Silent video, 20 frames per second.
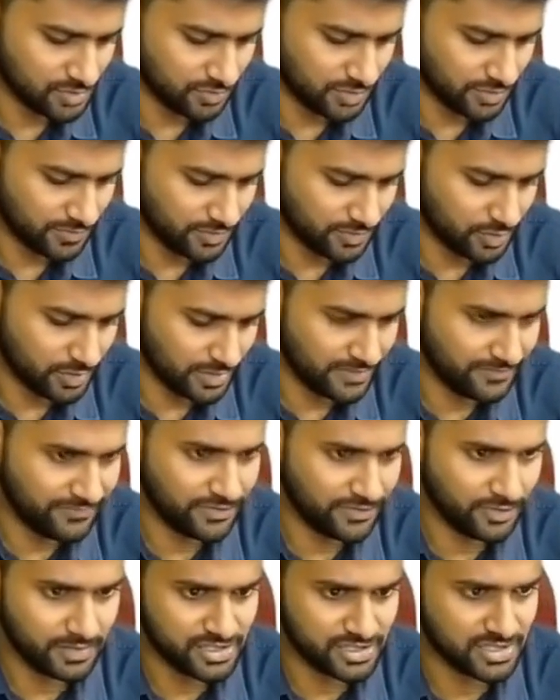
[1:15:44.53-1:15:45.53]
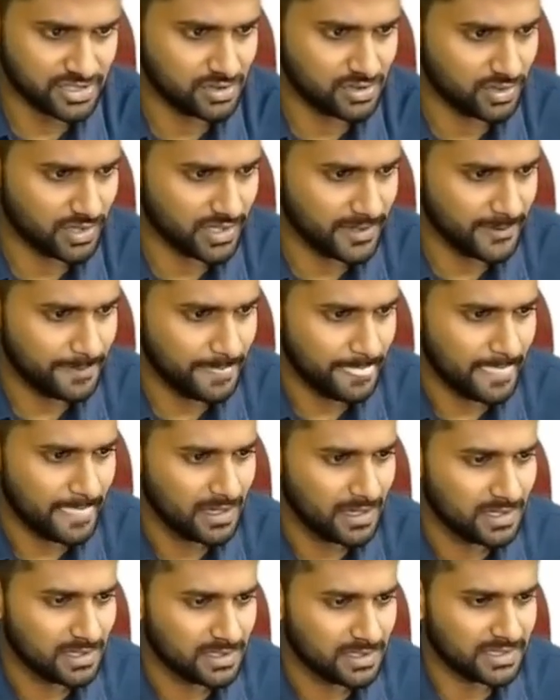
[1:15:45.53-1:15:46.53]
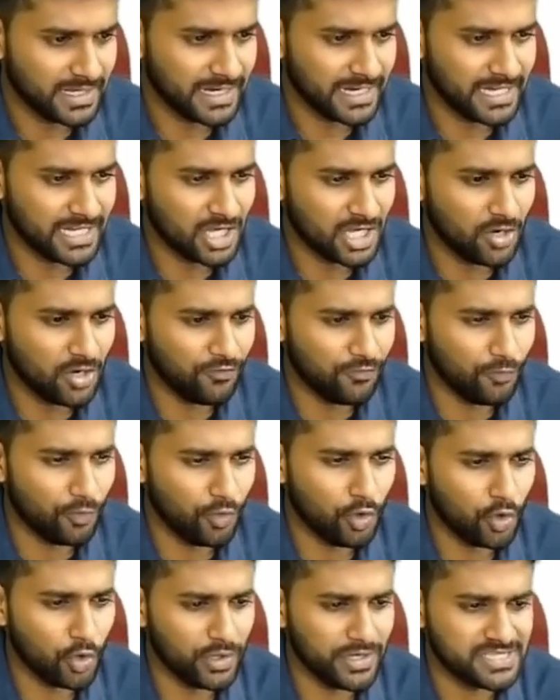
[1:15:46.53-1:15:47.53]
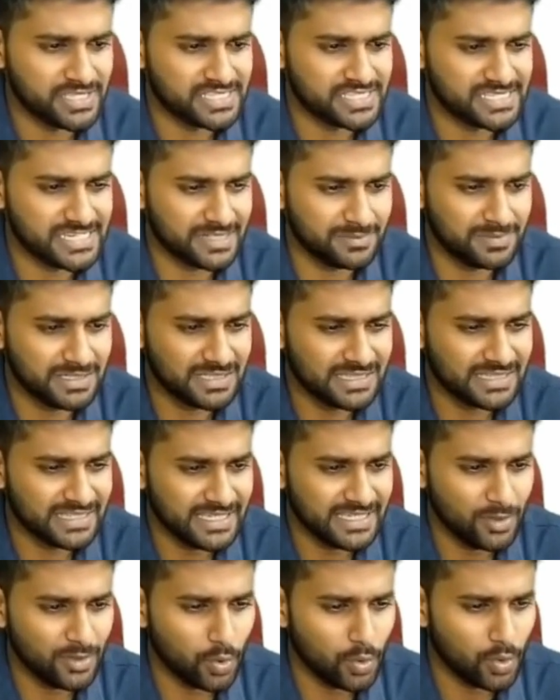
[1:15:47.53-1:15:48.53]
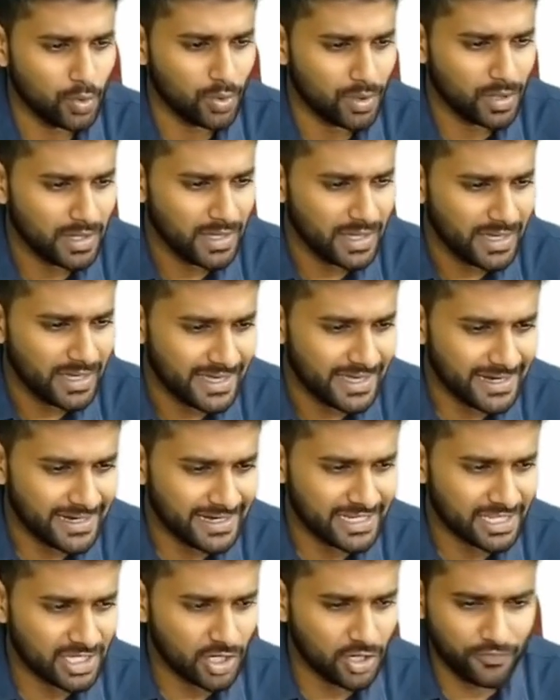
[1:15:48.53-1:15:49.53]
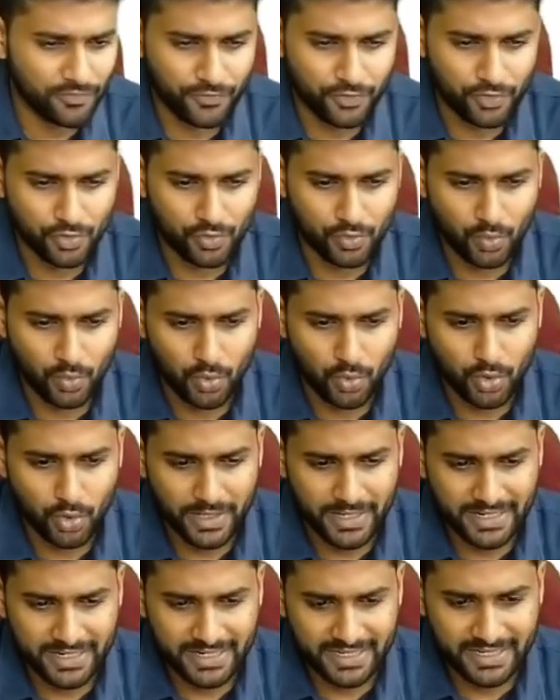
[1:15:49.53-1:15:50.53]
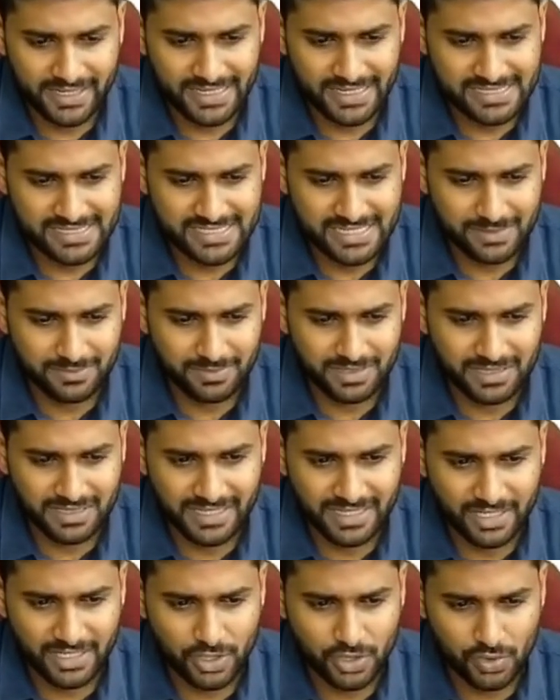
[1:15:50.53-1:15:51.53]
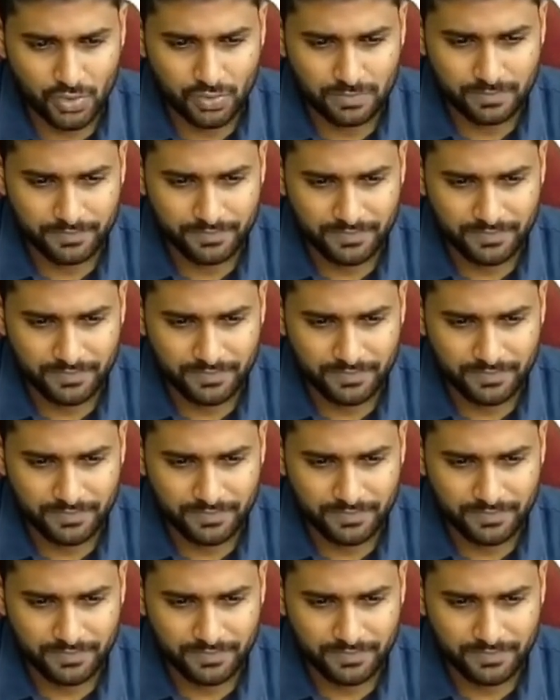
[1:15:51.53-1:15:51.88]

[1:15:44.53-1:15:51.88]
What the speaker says: One of the good information. Okay. The rating of O is double the rating of Q. O rating is double than Q.